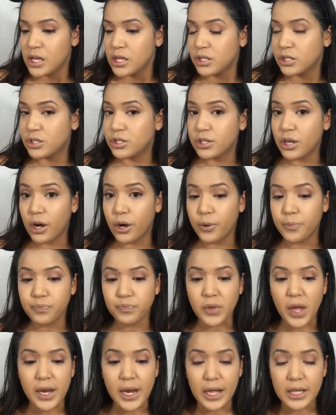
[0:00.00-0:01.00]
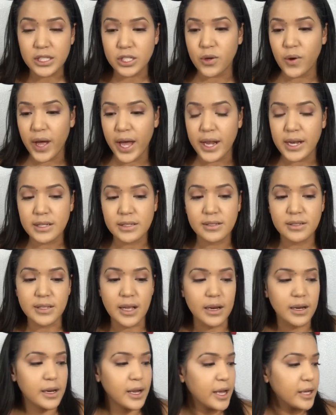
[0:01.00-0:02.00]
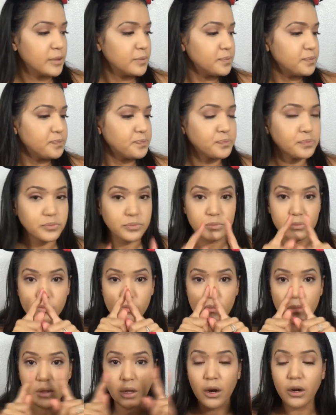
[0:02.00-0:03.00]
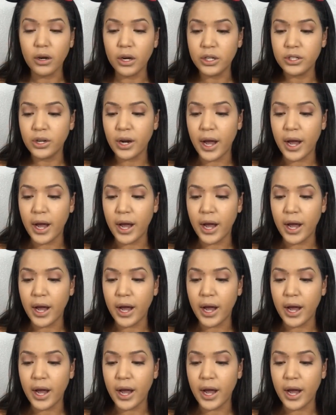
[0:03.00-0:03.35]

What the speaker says: So now let's go ahead and set it in our under